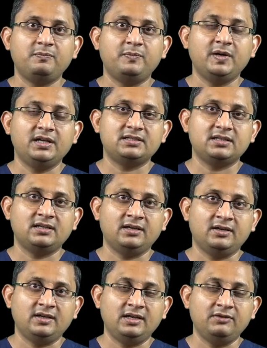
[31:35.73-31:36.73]
but
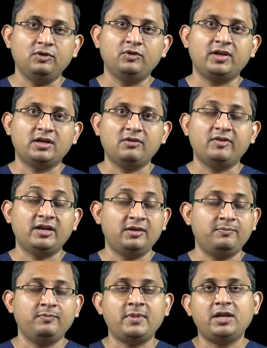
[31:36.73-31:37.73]
it will recover.
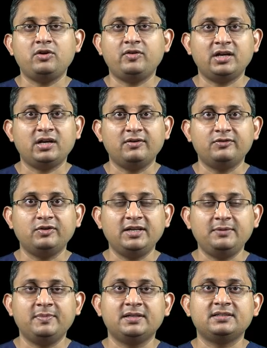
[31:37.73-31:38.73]
It may not recover
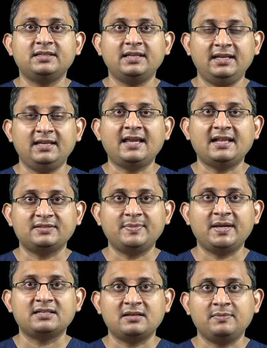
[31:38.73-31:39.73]
fully, but it gets
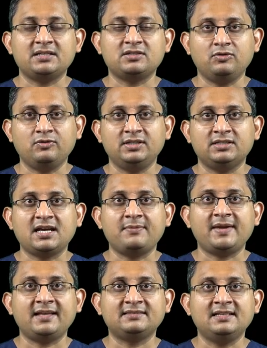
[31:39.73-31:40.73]
better and better over the
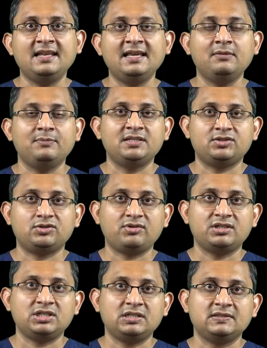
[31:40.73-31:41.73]
time as the ligament
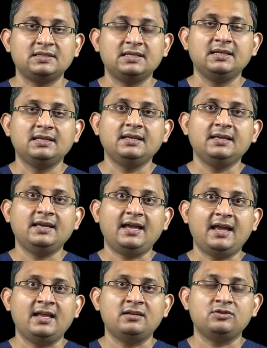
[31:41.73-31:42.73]
stretches
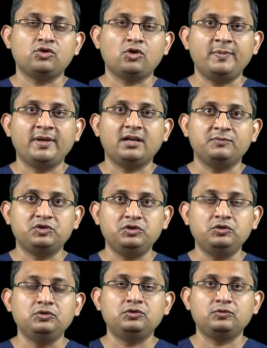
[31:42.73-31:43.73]
and jaw becomes
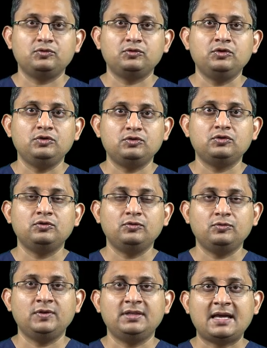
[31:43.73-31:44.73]
used to
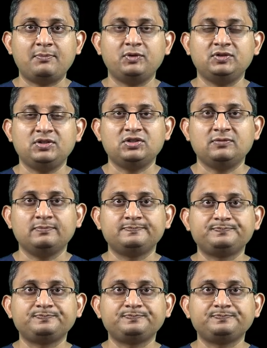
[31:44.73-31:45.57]
with that position.